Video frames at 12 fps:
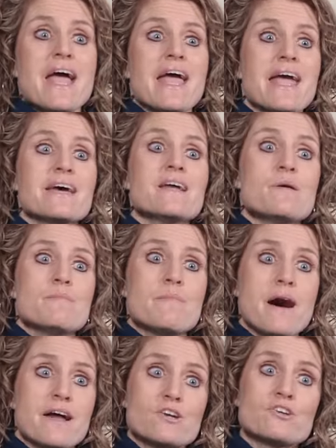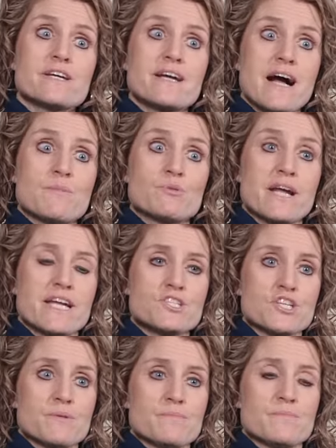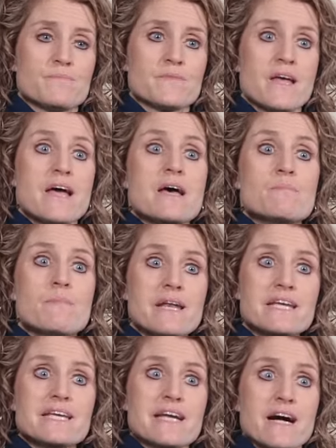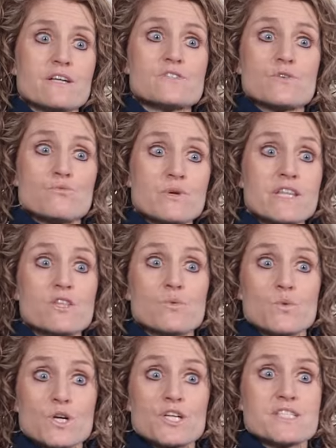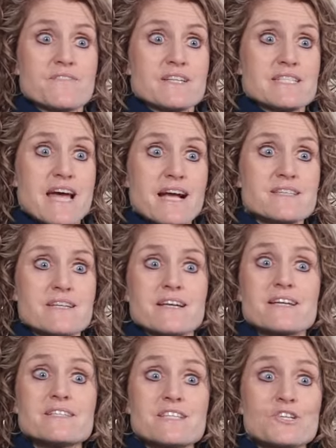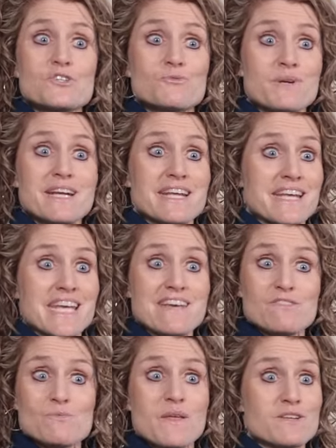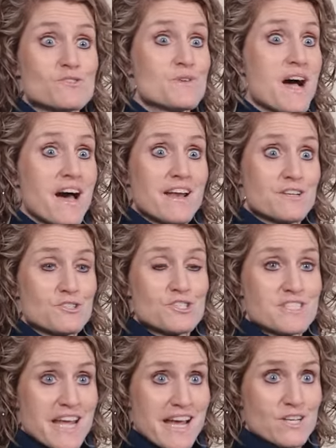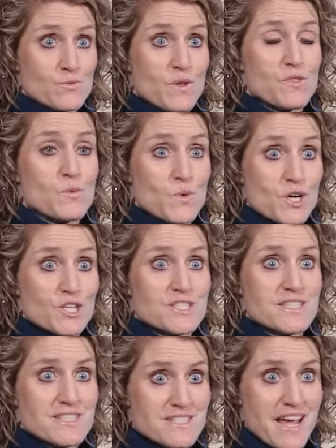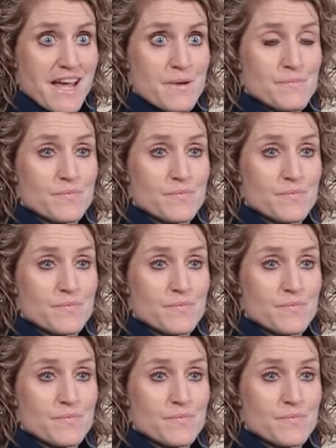And monitoring comprehension. Many ELs read the words of a text and continue reading even when they do not understand what the words say.